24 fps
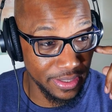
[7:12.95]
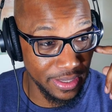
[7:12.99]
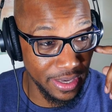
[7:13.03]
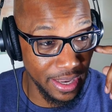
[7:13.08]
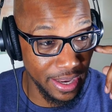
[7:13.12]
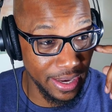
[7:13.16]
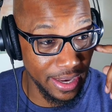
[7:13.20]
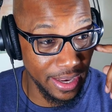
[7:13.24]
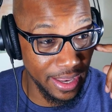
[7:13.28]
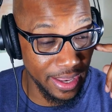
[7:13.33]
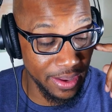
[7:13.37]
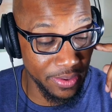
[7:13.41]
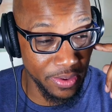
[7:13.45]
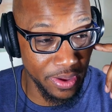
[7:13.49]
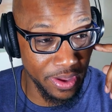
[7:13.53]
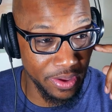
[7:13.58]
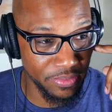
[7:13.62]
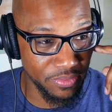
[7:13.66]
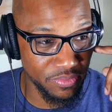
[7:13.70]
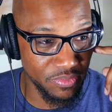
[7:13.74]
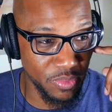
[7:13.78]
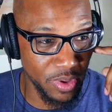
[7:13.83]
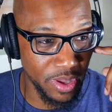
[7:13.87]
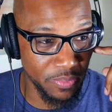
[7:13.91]
Like it,
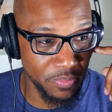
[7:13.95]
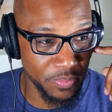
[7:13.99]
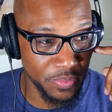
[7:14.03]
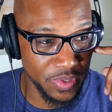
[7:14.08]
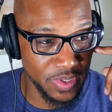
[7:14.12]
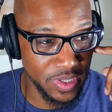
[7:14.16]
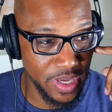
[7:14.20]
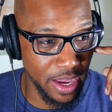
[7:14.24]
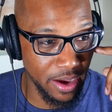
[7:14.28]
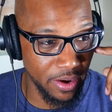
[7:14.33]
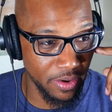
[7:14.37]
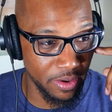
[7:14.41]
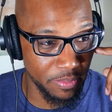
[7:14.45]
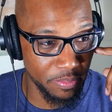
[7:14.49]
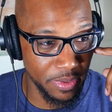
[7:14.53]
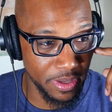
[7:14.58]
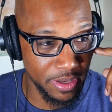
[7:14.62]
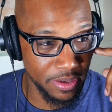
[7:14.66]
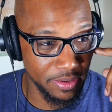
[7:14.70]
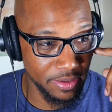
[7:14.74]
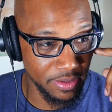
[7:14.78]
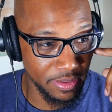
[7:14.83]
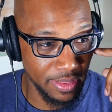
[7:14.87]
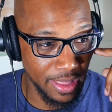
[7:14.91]
it, it was scaring
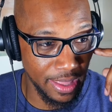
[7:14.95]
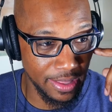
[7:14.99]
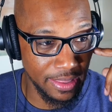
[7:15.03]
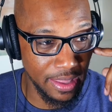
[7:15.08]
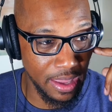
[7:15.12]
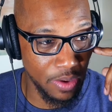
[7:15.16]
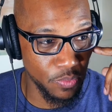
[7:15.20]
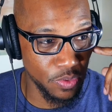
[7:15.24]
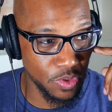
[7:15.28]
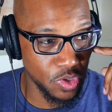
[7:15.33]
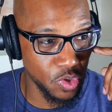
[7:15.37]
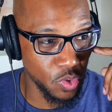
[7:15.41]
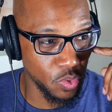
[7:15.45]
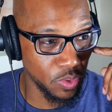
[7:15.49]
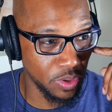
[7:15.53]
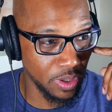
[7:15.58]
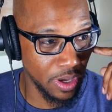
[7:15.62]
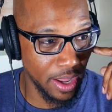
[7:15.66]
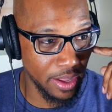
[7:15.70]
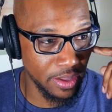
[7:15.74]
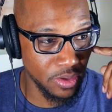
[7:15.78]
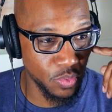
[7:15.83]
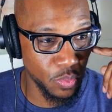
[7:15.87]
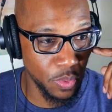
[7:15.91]
me. Like they was
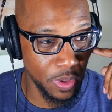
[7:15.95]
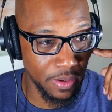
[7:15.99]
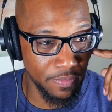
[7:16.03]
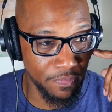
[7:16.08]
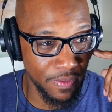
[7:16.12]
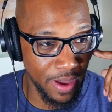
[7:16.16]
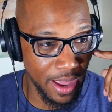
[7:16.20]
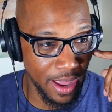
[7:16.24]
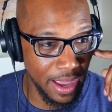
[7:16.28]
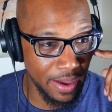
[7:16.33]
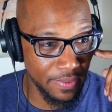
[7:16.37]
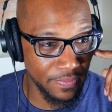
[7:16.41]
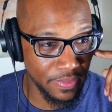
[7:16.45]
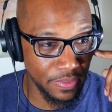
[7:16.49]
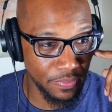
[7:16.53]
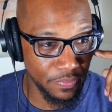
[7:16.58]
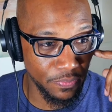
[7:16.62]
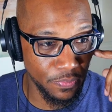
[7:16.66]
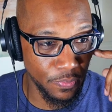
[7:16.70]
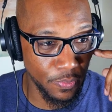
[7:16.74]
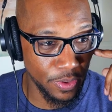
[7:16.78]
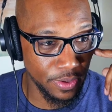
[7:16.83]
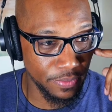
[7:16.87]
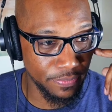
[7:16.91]
doing like 25
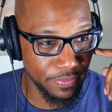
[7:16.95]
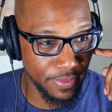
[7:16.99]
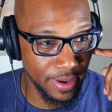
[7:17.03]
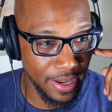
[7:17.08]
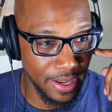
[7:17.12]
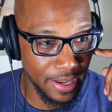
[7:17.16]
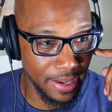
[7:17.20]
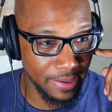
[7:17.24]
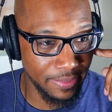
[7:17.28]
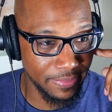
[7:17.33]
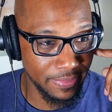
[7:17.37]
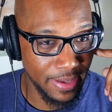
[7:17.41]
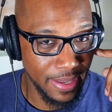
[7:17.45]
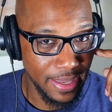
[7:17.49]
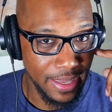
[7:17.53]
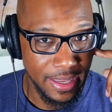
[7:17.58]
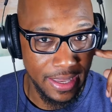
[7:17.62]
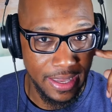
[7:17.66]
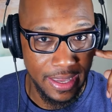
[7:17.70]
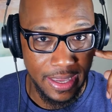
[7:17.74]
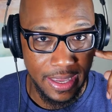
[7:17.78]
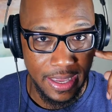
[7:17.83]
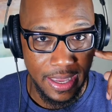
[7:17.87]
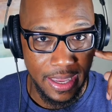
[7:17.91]
and 45.
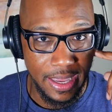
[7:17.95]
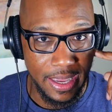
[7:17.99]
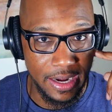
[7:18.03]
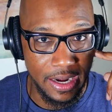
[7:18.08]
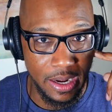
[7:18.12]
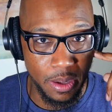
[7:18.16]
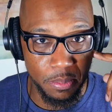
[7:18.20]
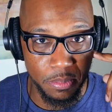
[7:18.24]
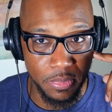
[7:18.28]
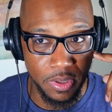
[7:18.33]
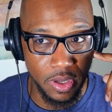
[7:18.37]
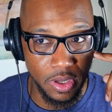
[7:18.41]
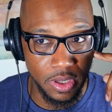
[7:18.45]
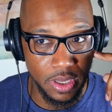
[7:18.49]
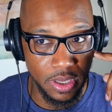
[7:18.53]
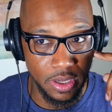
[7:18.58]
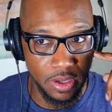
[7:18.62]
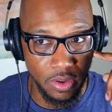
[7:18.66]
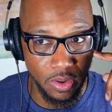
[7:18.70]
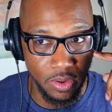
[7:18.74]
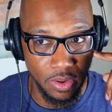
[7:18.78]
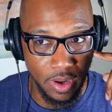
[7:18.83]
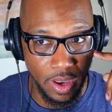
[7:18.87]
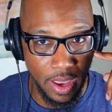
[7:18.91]
And I'm
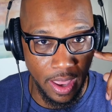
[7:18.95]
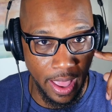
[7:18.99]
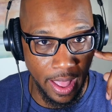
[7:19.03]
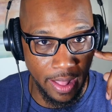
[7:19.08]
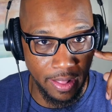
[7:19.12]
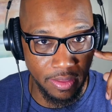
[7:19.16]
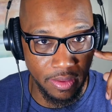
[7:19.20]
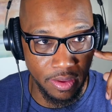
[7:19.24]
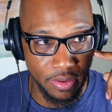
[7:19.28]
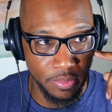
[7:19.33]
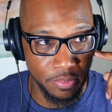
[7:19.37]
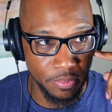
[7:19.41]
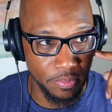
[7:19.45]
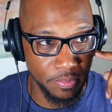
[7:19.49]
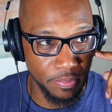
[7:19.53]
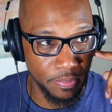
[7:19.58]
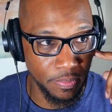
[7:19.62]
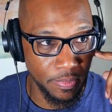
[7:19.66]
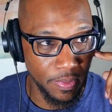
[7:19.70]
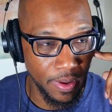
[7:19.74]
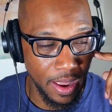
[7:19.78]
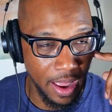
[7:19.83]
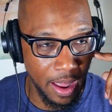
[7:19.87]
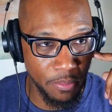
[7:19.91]
looking at
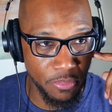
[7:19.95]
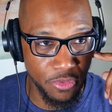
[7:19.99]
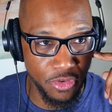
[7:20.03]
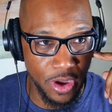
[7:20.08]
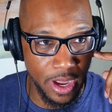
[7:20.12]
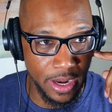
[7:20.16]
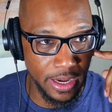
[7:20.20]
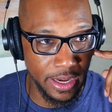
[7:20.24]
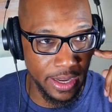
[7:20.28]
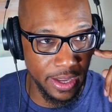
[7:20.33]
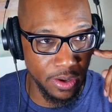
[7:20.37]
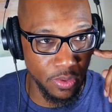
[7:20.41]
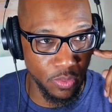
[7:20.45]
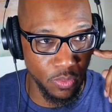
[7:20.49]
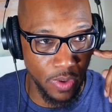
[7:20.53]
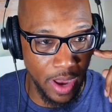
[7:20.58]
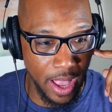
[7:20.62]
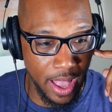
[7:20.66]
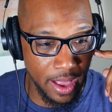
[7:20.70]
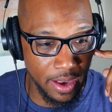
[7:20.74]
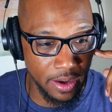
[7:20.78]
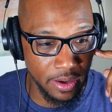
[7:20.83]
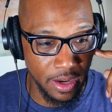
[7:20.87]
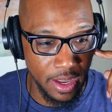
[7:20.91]
them. I'm trying to get
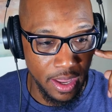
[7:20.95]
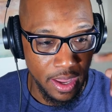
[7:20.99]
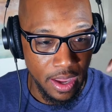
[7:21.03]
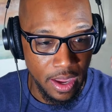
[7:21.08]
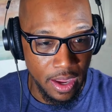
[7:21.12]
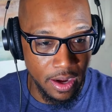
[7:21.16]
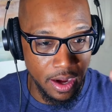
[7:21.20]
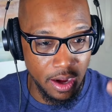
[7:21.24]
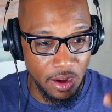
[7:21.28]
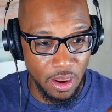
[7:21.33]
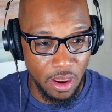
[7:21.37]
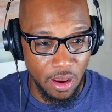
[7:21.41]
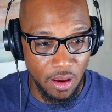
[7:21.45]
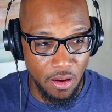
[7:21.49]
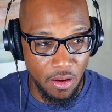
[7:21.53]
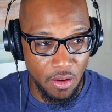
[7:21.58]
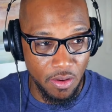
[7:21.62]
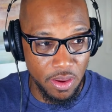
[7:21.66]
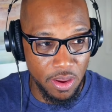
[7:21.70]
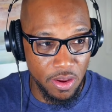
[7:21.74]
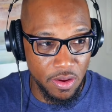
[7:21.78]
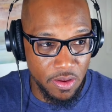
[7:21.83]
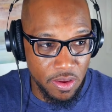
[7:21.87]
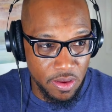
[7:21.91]
around. And they're like,
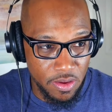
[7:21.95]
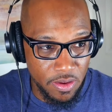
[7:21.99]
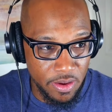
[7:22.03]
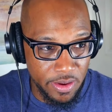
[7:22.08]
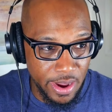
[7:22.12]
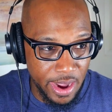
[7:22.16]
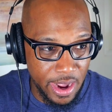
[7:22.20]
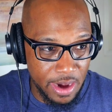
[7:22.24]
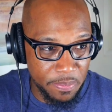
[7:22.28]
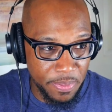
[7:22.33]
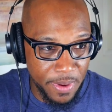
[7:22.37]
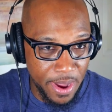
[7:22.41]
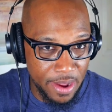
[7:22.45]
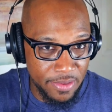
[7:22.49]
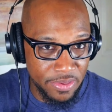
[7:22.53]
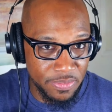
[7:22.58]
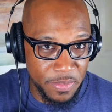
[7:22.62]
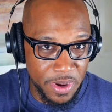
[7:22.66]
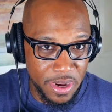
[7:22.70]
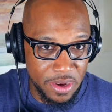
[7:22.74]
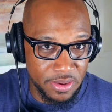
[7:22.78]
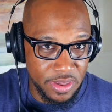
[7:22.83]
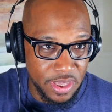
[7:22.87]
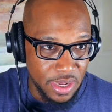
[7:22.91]
oh, you, you can't
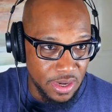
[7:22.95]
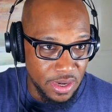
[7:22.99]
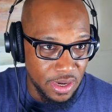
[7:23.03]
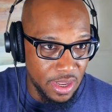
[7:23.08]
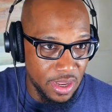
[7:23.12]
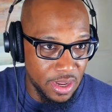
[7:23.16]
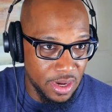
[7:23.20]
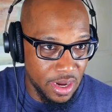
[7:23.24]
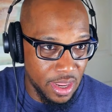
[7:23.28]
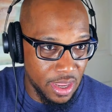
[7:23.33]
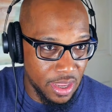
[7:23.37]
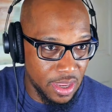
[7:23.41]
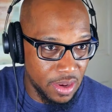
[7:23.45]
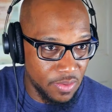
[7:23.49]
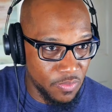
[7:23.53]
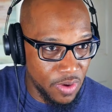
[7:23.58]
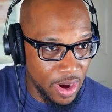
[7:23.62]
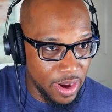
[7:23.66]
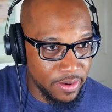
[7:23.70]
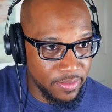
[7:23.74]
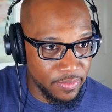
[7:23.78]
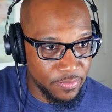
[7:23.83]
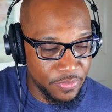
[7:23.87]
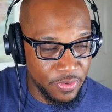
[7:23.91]
pass me, Sonny. And they get
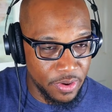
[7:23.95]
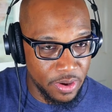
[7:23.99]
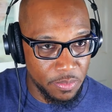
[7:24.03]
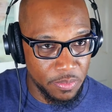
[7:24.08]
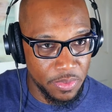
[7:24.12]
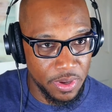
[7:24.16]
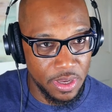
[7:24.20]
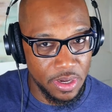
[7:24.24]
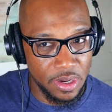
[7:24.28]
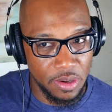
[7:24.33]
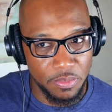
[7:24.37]
right in front of me.